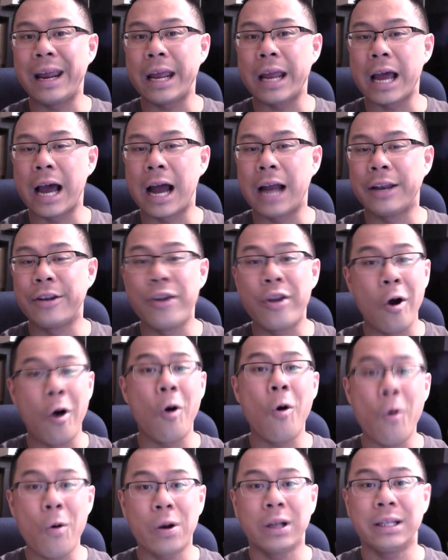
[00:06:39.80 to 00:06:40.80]

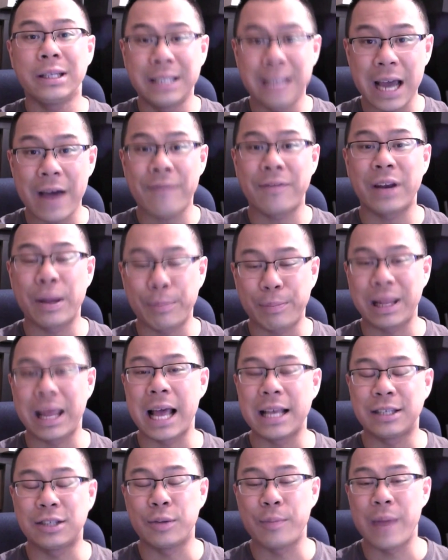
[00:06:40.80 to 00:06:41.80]
no definite
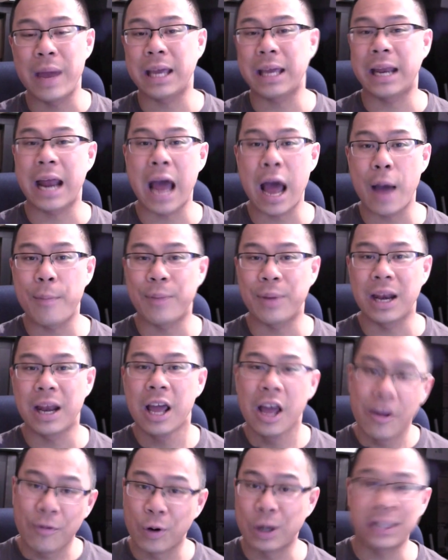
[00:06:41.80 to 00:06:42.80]
plans to make it happen
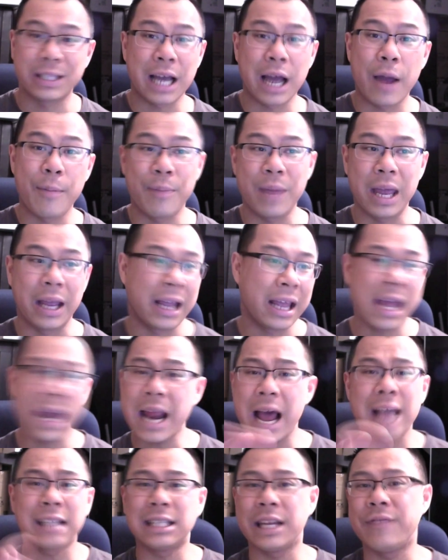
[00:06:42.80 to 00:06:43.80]
for the time being.
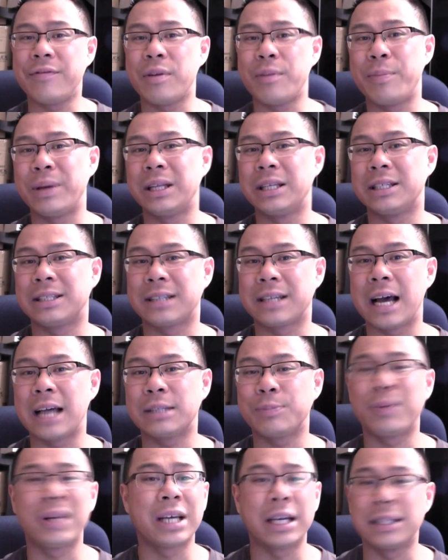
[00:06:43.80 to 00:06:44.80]
It hasn't even been
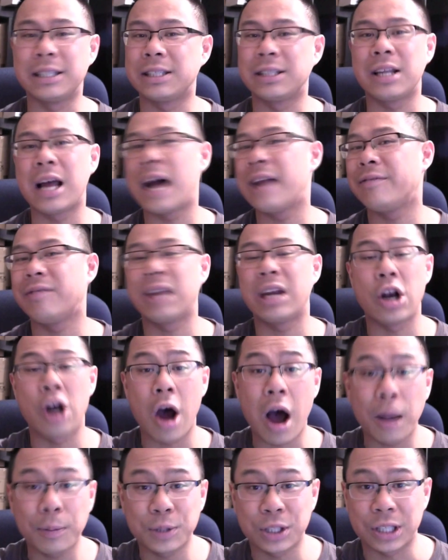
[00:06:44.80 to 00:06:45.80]
discussed because it's not even an
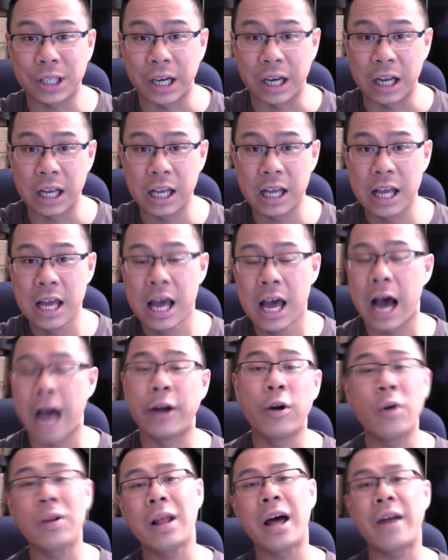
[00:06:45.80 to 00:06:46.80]
option. I
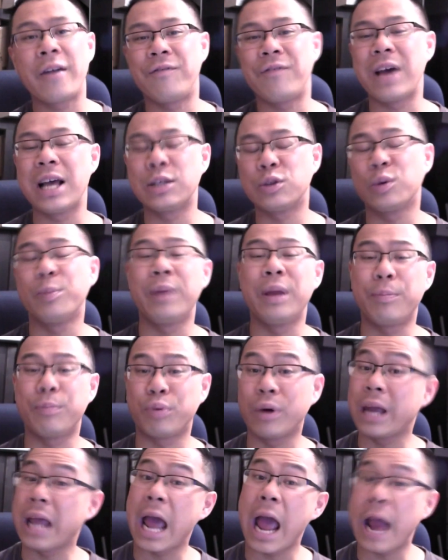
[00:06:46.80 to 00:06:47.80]
know a lot of fans will be
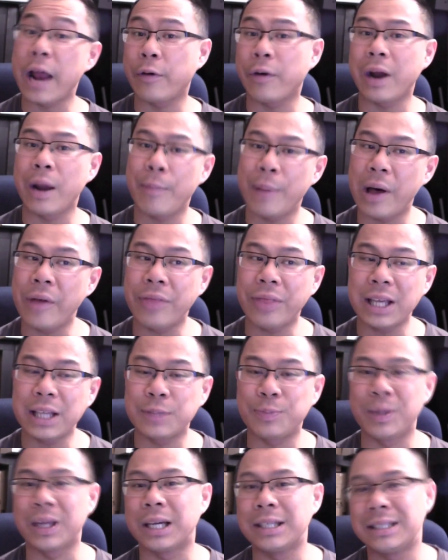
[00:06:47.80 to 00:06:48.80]
pretty angry about
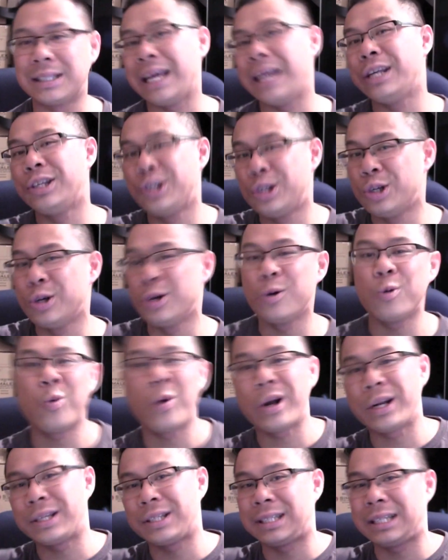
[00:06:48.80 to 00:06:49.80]
this because they do
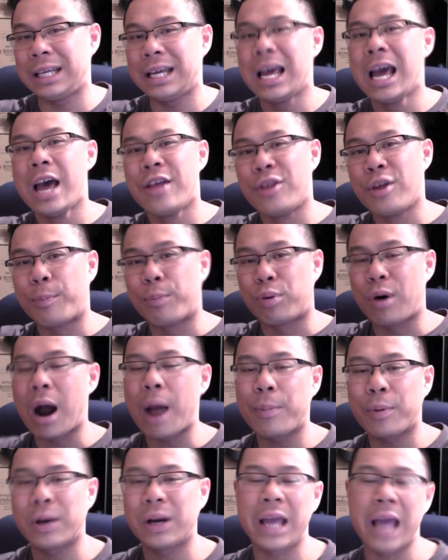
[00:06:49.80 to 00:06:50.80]
want to see the
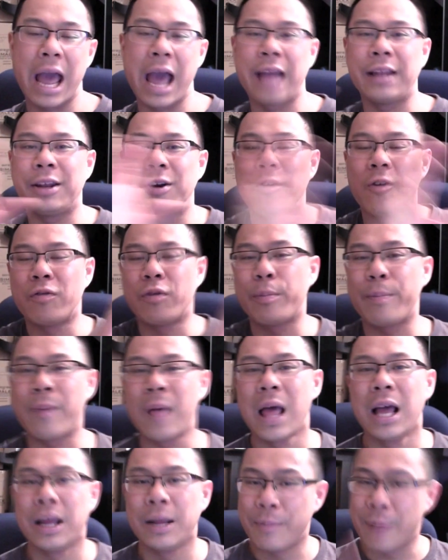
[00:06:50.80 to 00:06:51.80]
property handed over
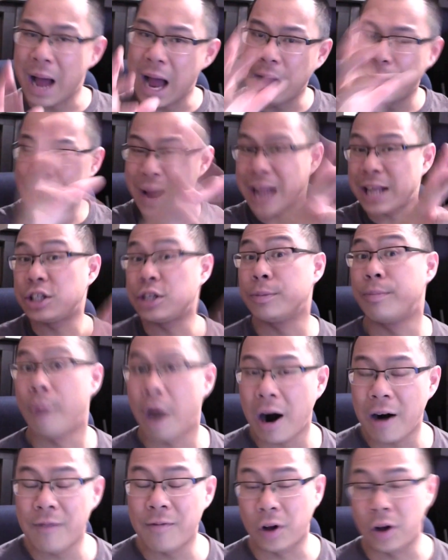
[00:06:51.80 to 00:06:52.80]
back to
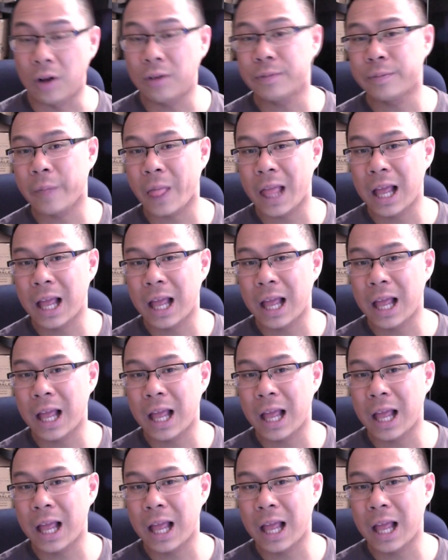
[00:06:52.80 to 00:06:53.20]
Marvel.